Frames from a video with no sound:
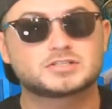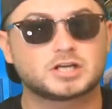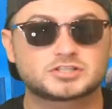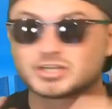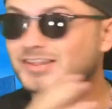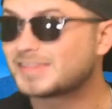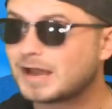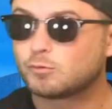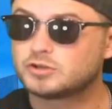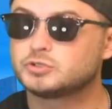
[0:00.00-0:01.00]
touching
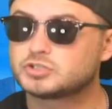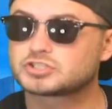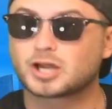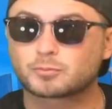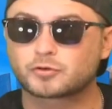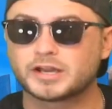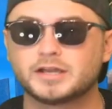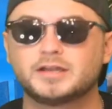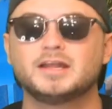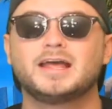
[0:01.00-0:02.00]
that one you just upgraded